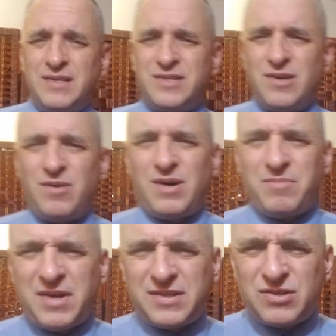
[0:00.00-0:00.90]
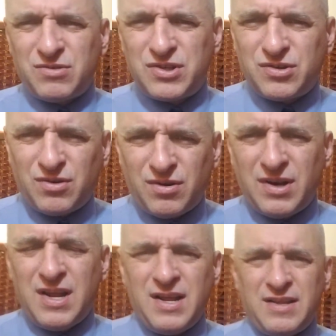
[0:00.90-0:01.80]
So I'm not so
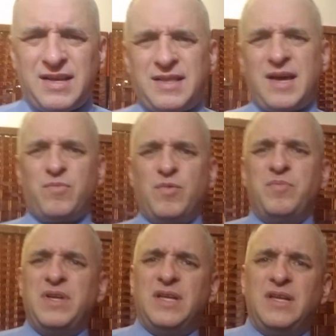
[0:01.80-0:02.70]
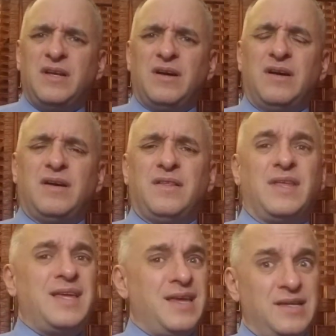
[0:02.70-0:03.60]
sure that will be
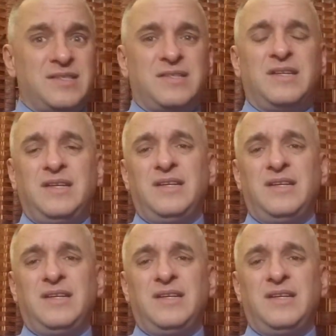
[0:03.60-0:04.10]
the case. He,